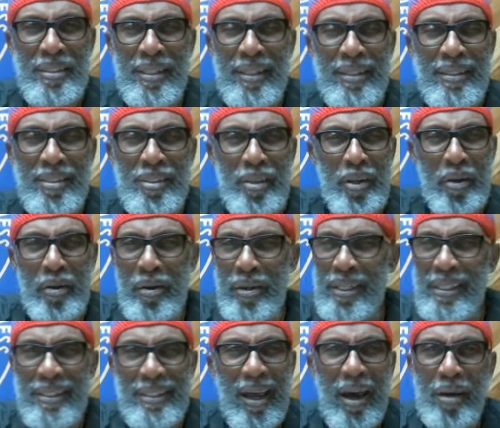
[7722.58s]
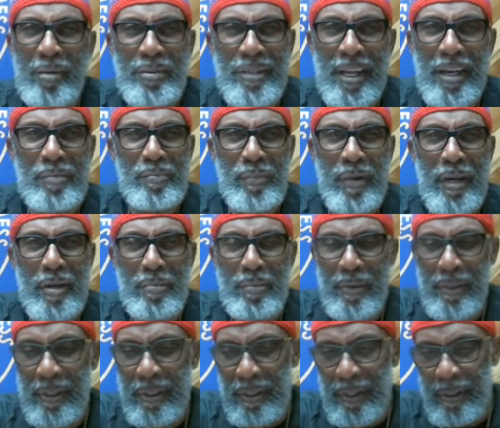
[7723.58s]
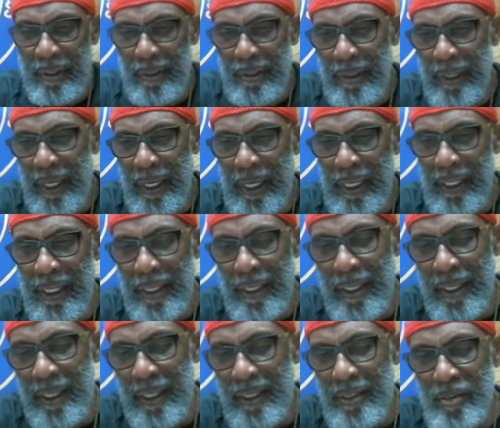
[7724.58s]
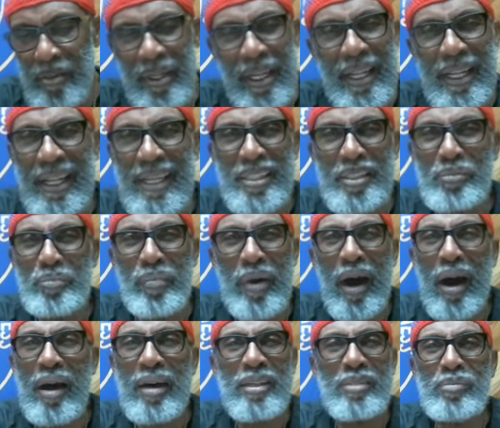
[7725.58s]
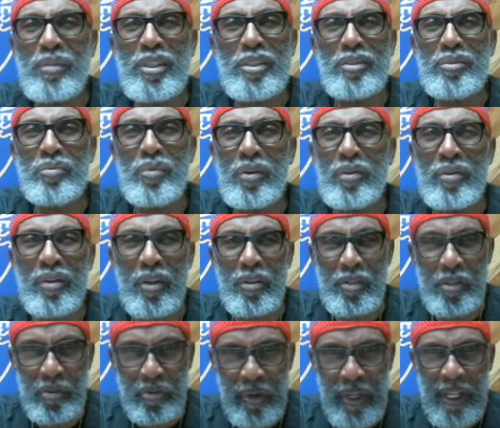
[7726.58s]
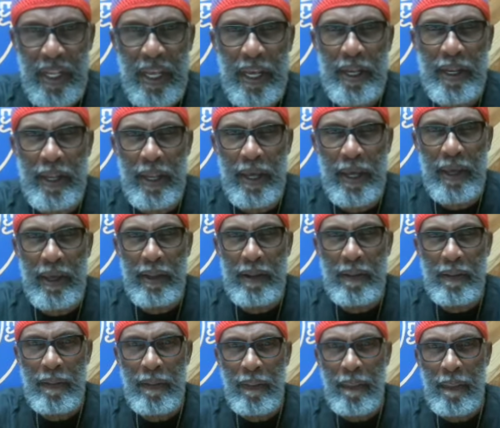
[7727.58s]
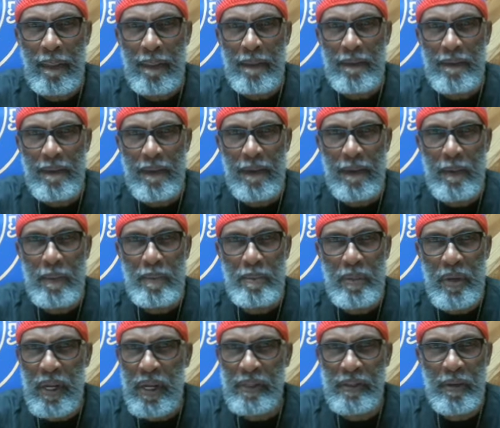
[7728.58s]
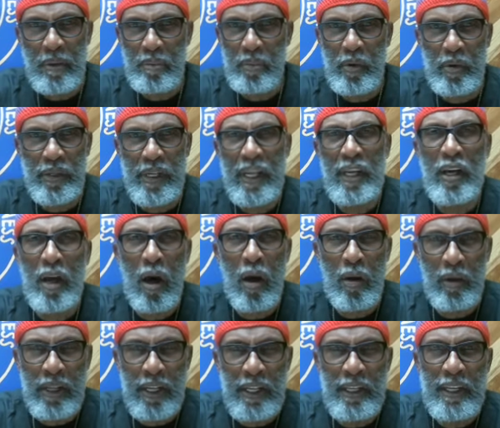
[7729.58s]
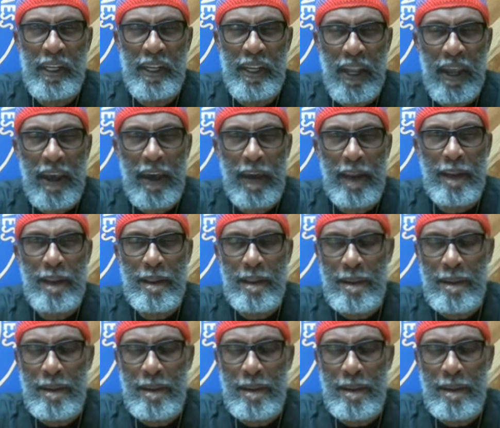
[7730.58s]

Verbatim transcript: Uh, uh sterling is all debt paper. All right? So they let you buy as much as you want because you in their debt. See? But at some point, they call in the debt.